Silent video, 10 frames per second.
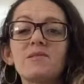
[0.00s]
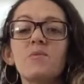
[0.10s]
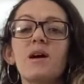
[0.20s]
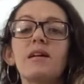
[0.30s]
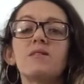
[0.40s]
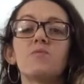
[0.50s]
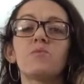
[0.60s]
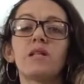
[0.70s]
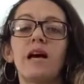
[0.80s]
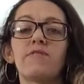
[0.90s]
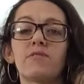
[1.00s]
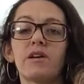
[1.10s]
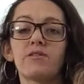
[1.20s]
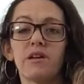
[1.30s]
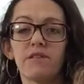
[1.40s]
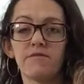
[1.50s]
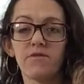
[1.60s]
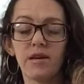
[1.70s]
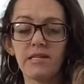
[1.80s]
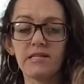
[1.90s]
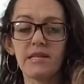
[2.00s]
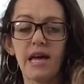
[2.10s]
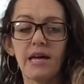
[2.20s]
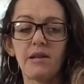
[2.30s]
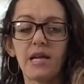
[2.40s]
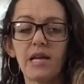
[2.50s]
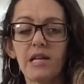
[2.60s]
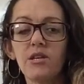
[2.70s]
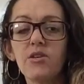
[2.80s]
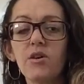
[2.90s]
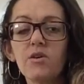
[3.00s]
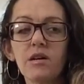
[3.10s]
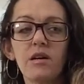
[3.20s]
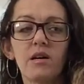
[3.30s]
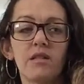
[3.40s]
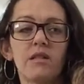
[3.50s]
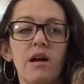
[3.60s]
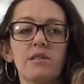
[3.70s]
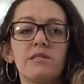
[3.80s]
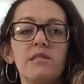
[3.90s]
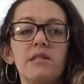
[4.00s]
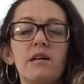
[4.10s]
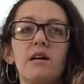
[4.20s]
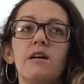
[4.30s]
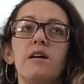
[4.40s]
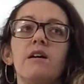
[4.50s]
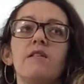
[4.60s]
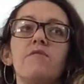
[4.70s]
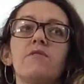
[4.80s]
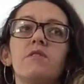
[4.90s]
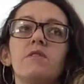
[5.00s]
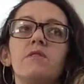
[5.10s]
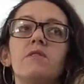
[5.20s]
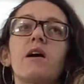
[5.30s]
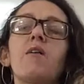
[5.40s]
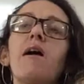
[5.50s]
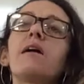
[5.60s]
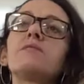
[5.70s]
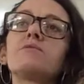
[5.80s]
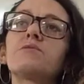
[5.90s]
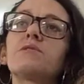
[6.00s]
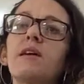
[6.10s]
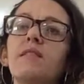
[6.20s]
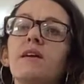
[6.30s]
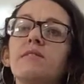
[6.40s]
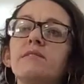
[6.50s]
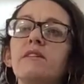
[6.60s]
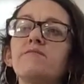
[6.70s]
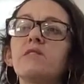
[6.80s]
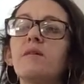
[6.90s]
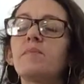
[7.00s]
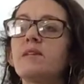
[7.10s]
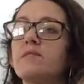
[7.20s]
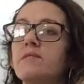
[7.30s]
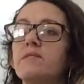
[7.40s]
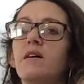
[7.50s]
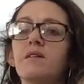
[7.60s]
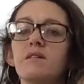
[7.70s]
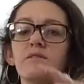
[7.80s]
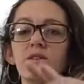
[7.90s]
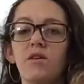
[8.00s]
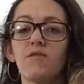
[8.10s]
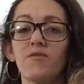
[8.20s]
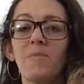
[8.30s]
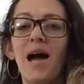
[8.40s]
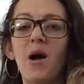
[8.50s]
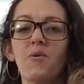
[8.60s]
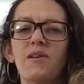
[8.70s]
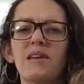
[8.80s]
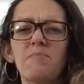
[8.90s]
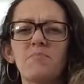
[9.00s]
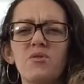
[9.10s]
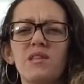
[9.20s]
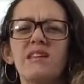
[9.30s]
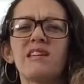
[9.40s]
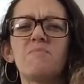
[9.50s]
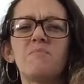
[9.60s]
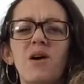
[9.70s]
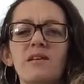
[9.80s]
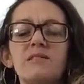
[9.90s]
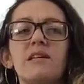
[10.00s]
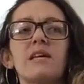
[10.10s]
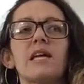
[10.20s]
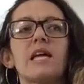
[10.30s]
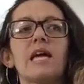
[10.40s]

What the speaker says: one will have a greater influence. And in yoga, the idea of, or how I understand the idea of dominance, is not clearly overpowering and bullying and bossing.